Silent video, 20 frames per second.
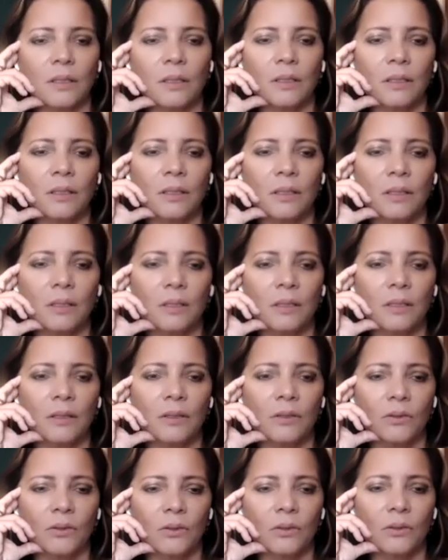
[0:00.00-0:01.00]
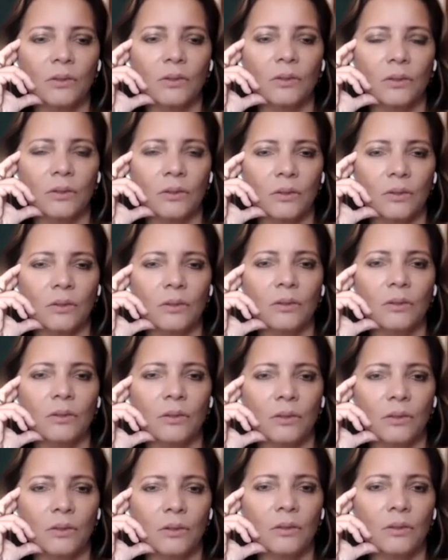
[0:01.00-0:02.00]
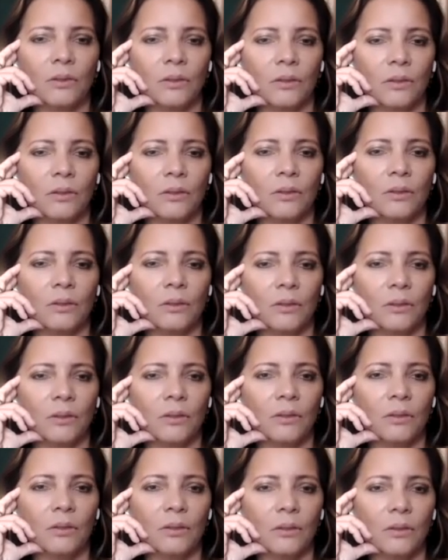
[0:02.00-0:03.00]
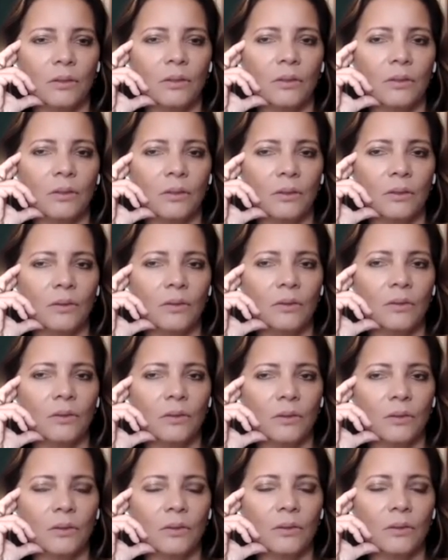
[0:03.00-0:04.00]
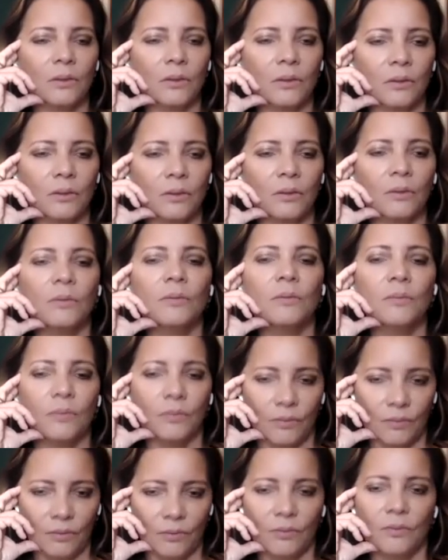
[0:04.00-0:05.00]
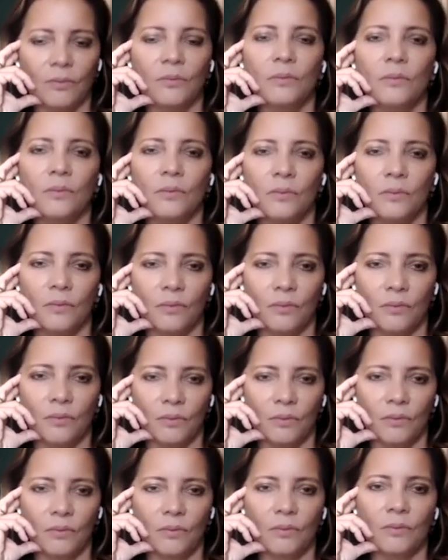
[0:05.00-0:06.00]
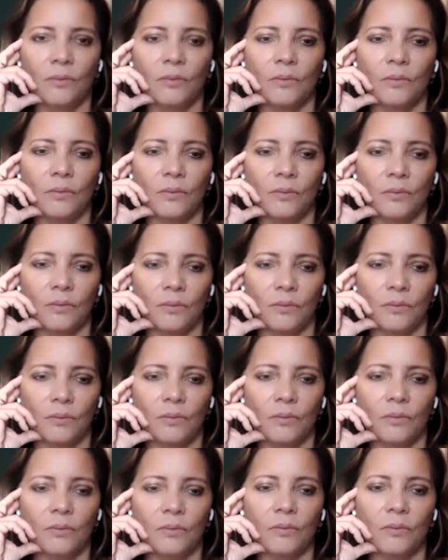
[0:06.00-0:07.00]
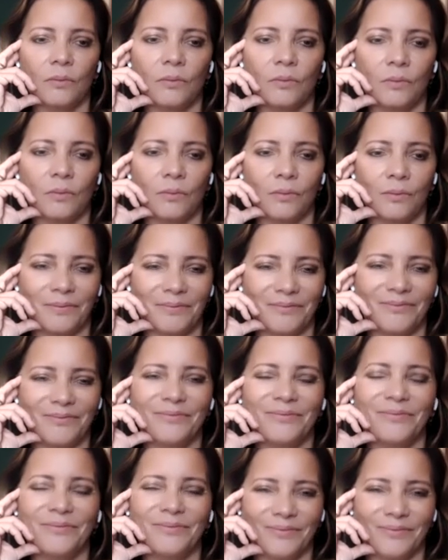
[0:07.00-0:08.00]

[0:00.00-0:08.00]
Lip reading: (silent)